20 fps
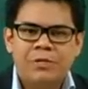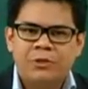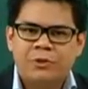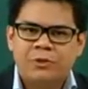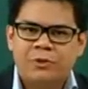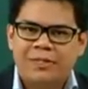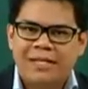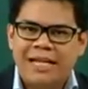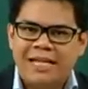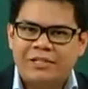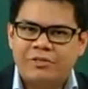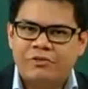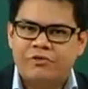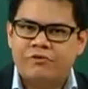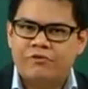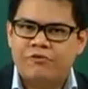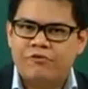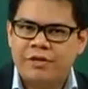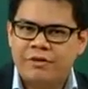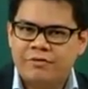So
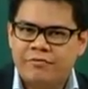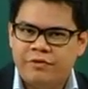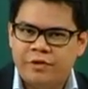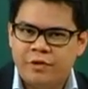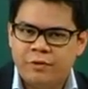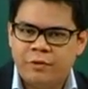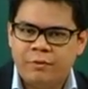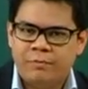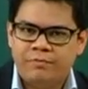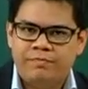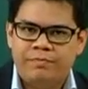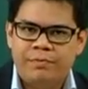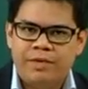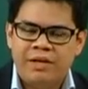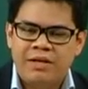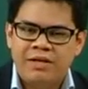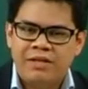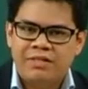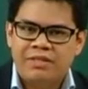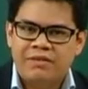let's review.
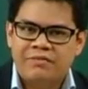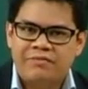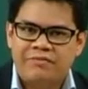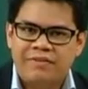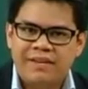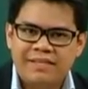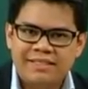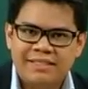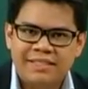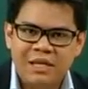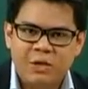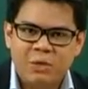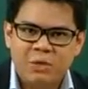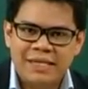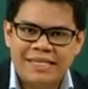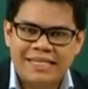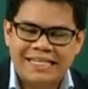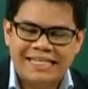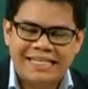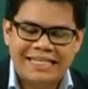The first thing
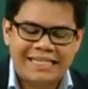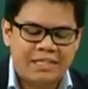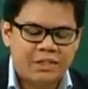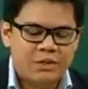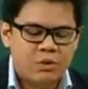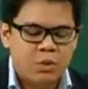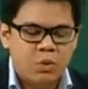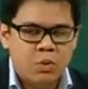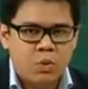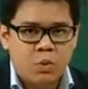we did is